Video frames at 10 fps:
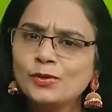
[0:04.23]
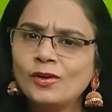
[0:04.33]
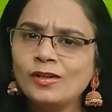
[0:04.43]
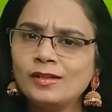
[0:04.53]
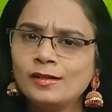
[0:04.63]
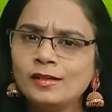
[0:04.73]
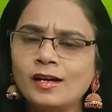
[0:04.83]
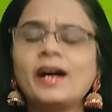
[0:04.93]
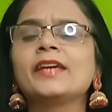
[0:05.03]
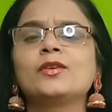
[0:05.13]
you all?
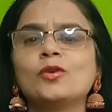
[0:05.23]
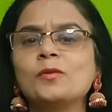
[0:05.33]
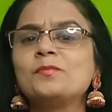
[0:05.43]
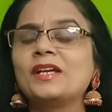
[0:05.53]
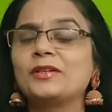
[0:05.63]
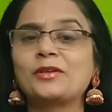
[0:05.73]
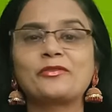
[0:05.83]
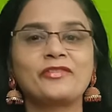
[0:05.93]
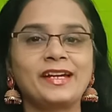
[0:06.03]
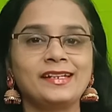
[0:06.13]
I hope that you
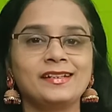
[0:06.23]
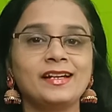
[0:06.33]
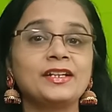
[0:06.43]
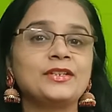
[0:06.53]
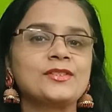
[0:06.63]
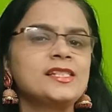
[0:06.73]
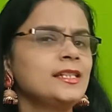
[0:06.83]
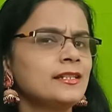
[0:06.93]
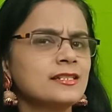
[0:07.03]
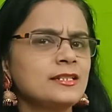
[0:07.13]
are fine and you are
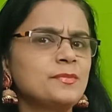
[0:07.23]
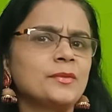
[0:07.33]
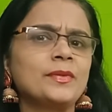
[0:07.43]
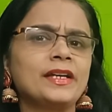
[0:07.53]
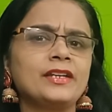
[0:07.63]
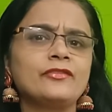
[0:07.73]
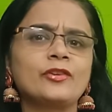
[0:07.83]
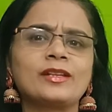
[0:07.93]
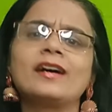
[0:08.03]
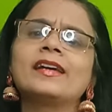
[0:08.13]
seriously preparing
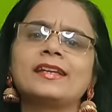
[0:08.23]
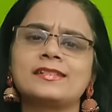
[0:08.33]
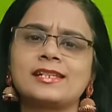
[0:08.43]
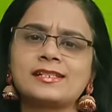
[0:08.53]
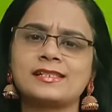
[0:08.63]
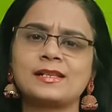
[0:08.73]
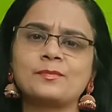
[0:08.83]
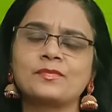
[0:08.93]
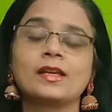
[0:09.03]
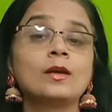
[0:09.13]
for the IELTS exam.
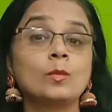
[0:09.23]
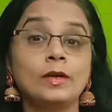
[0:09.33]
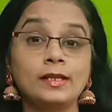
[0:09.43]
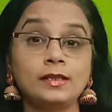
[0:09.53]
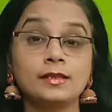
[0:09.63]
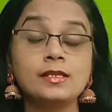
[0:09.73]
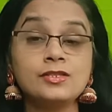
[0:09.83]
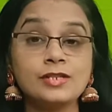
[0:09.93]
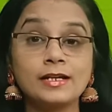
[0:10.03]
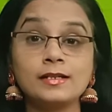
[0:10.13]
Well,
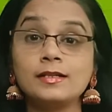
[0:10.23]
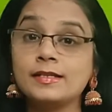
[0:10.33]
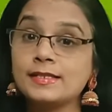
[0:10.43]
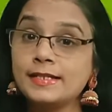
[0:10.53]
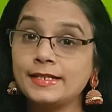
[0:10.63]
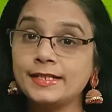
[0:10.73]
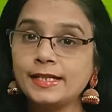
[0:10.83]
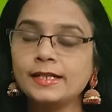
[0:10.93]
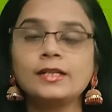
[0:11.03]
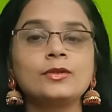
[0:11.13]
this channel is
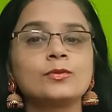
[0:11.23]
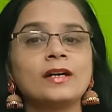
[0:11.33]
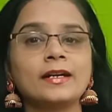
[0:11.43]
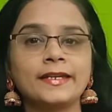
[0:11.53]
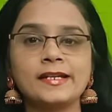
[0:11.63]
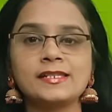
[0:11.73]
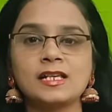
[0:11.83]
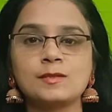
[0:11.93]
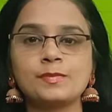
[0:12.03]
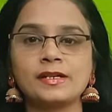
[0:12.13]
dedicated to the IELTS
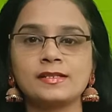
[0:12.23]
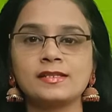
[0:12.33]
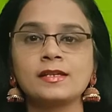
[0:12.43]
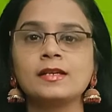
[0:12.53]
aspirants.